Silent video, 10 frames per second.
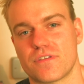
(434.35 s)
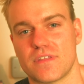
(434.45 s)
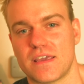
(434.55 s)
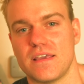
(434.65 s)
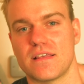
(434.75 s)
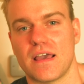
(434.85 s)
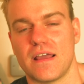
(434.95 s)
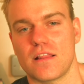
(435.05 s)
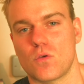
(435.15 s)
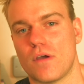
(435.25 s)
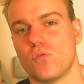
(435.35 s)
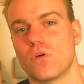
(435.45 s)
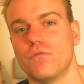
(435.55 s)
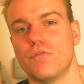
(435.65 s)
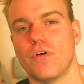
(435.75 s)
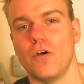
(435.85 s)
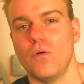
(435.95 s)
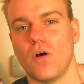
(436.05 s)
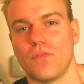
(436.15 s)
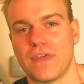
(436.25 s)
the stickies again so everyone can
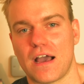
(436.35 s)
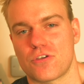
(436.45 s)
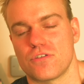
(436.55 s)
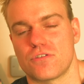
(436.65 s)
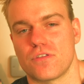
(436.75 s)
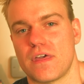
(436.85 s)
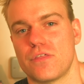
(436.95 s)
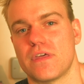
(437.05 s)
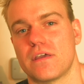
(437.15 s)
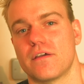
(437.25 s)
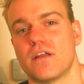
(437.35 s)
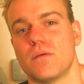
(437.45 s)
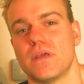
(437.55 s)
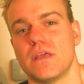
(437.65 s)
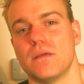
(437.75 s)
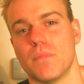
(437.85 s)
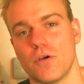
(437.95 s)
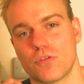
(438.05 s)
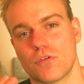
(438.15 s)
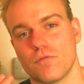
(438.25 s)
vote on the actions that they think are going to be
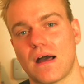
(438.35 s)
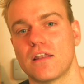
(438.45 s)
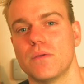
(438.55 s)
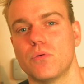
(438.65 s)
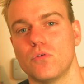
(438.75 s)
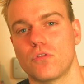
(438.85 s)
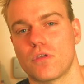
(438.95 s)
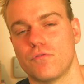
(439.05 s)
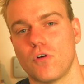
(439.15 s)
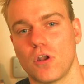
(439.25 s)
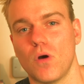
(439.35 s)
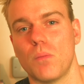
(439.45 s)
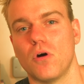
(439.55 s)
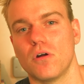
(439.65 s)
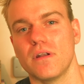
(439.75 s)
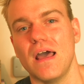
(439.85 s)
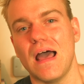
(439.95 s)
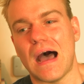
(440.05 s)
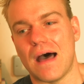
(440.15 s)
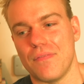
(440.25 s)
most valuable to follow up on,
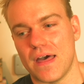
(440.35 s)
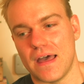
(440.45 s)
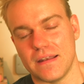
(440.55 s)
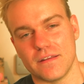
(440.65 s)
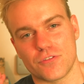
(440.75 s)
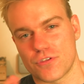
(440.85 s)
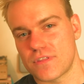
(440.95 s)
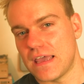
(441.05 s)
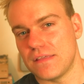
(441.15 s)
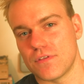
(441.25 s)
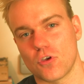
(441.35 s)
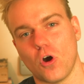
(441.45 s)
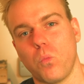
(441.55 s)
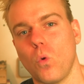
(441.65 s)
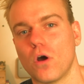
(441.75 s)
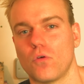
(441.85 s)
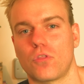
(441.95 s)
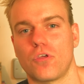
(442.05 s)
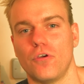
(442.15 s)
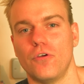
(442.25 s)
and then just take the top one or
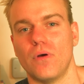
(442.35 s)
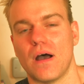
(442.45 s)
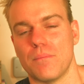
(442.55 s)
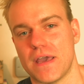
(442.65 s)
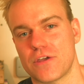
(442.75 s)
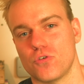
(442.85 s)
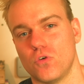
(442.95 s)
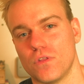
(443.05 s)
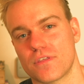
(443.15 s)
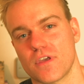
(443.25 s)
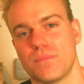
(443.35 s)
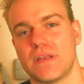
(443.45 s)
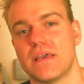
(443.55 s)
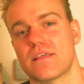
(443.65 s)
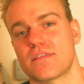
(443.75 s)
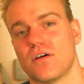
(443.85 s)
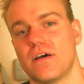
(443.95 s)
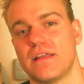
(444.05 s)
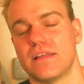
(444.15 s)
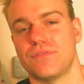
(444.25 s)
two and make sure that somebody is
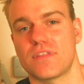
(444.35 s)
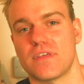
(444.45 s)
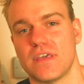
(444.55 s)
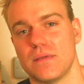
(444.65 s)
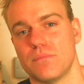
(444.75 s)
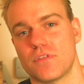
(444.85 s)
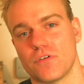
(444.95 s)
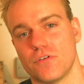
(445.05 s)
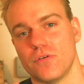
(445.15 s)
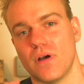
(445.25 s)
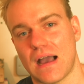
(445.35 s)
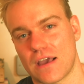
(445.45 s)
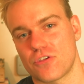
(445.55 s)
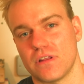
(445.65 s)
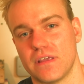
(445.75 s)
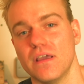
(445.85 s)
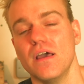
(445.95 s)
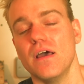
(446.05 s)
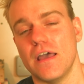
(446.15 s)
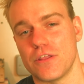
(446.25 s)
assigned in the team to actually
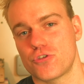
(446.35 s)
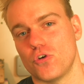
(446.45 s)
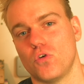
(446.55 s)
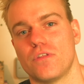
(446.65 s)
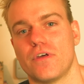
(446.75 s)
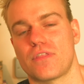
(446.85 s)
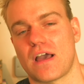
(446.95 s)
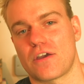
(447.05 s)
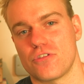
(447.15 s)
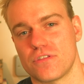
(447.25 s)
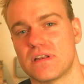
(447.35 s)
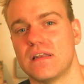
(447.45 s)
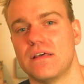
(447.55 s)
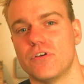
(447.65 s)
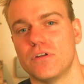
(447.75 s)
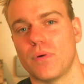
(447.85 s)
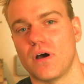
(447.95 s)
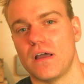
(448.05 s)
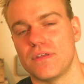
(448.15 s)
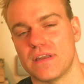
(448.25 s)
ensure that those actions are delivered
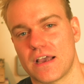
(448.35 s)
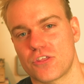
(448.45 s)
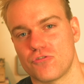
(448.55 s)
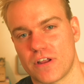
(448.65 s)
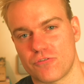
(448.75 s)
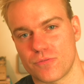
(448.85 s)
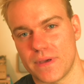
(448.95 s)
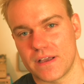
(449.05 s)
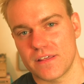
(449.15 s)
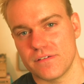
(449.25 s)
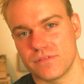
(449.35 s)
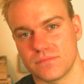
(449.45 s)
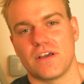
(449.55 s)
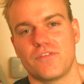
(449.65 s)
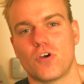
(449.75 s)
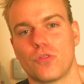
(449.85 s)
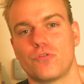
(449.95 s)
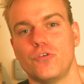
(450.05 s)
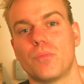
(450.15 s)
by the next retrospective. Now you've gone through